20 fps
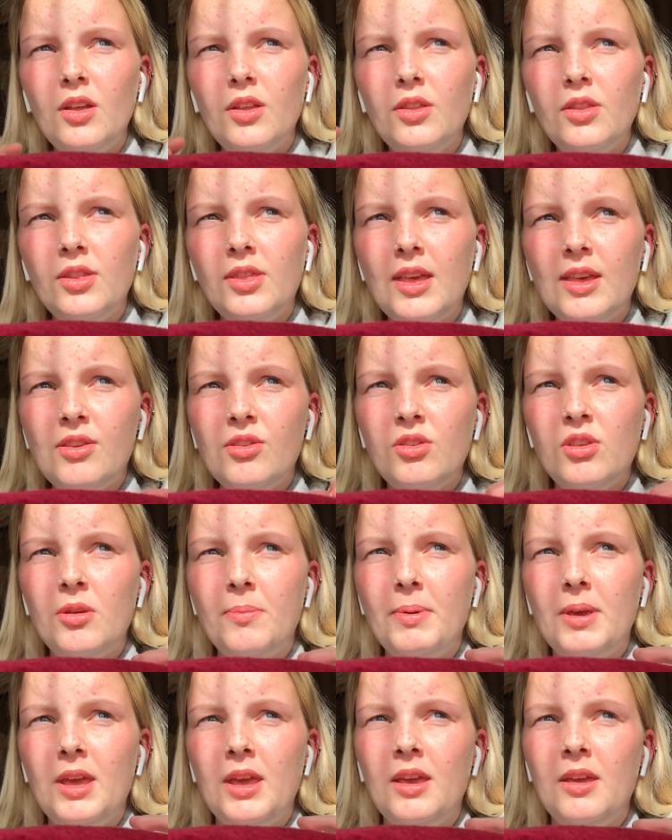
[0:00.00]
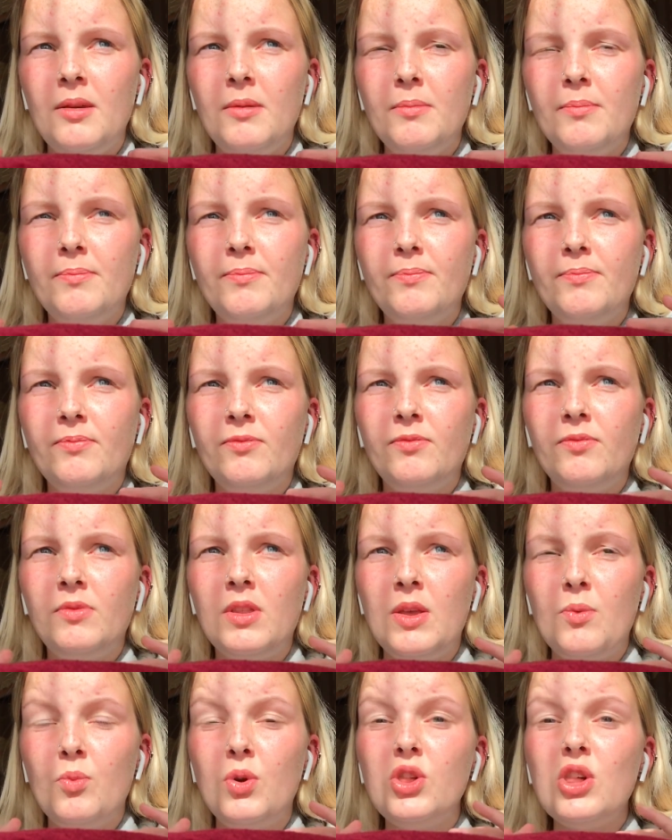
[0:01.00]
this to be,
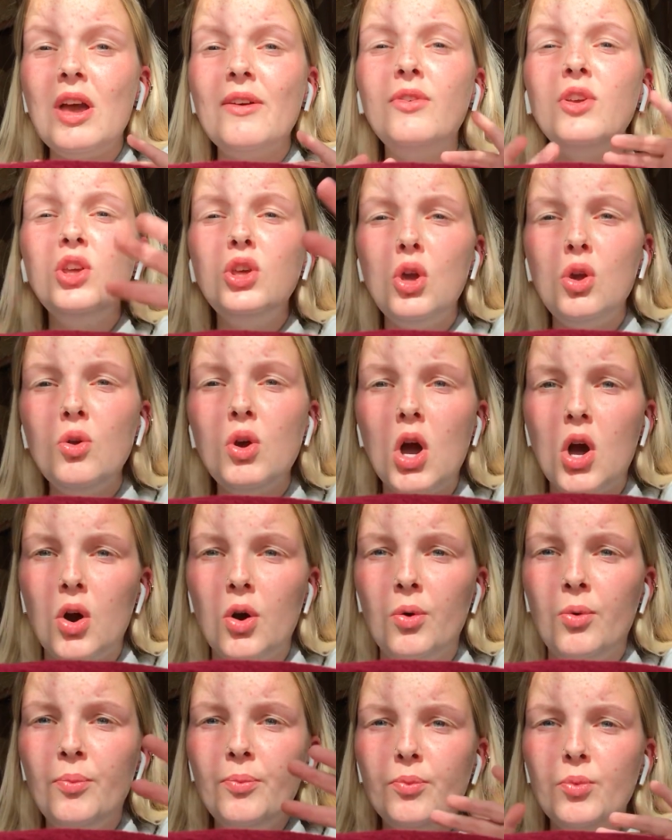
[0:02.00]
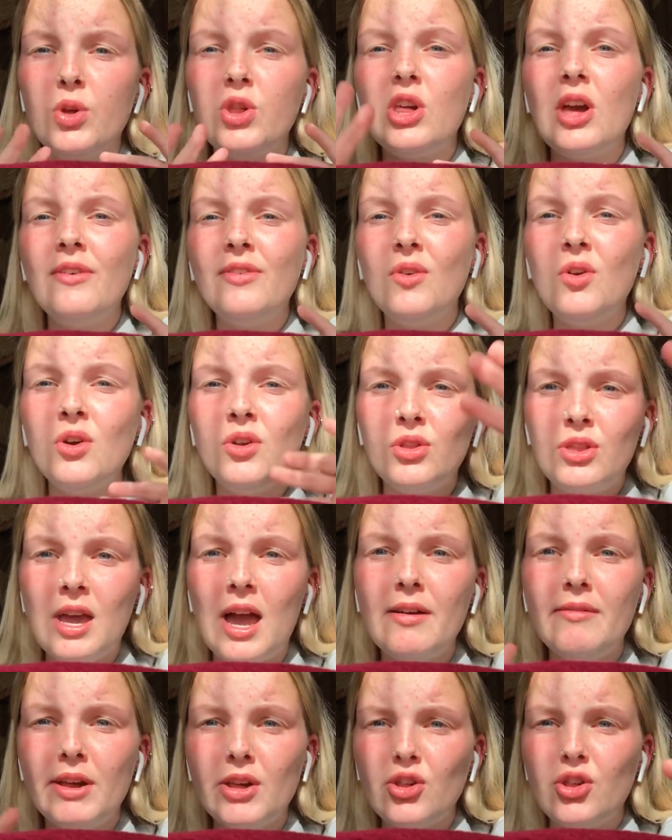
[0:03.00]
whichever
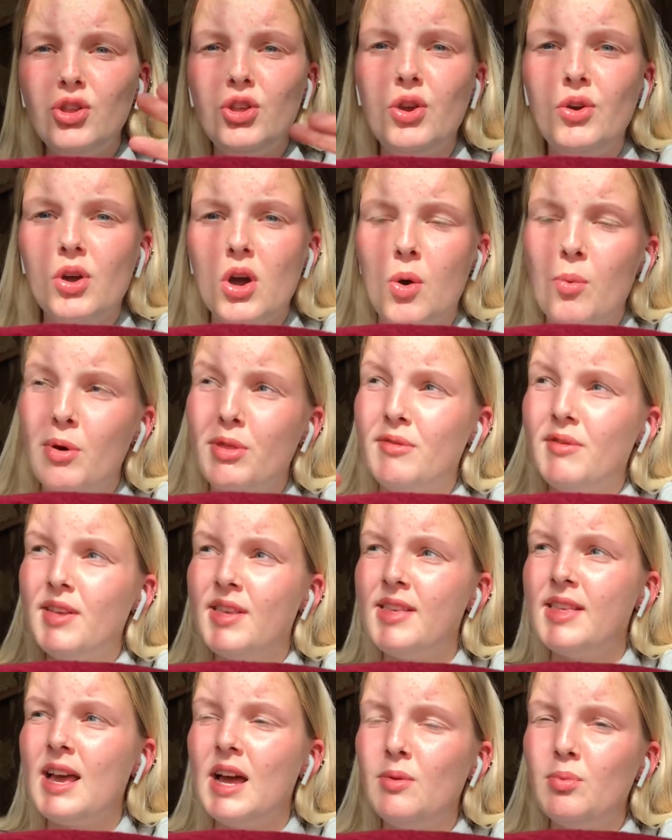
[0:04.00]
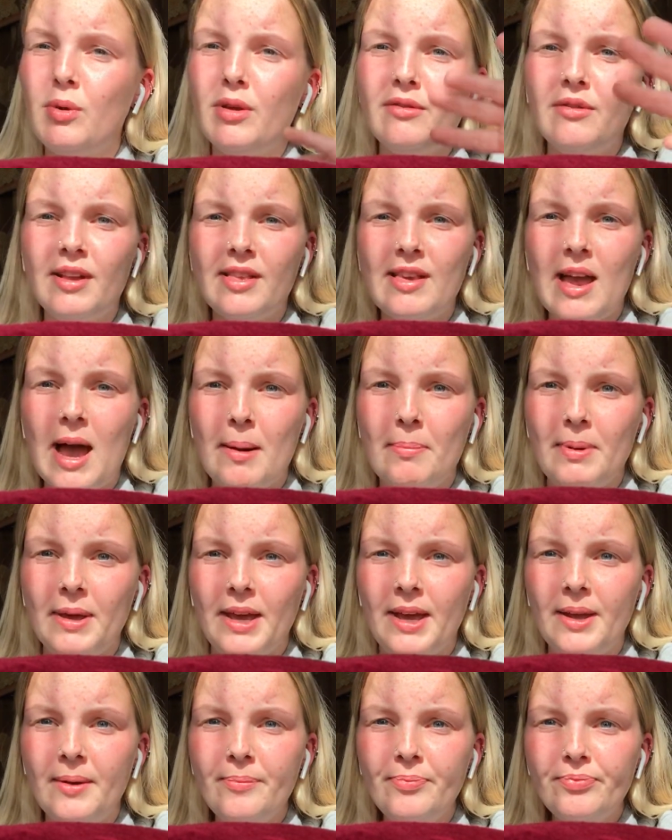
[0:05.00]
direction you go, whether it's sad, whether it's
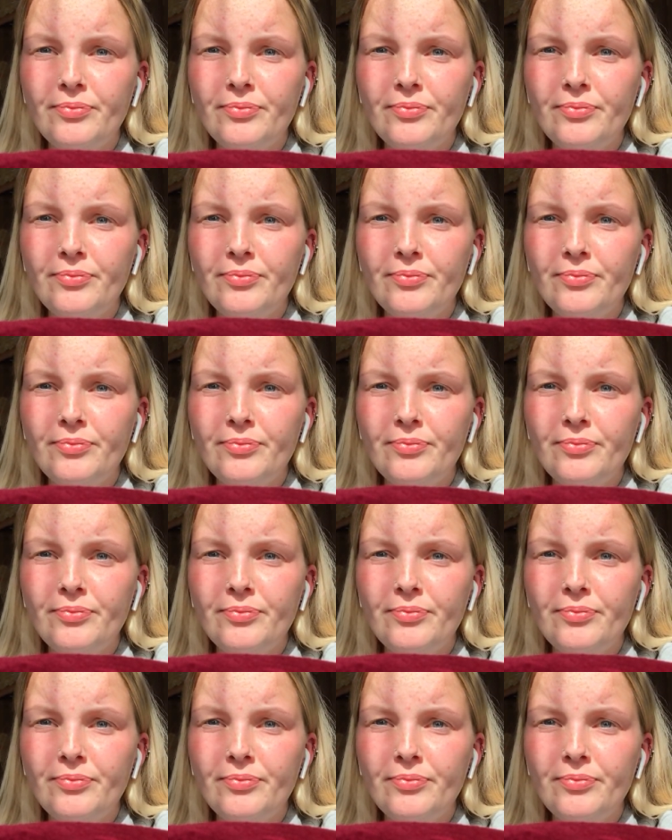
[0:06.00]
happy,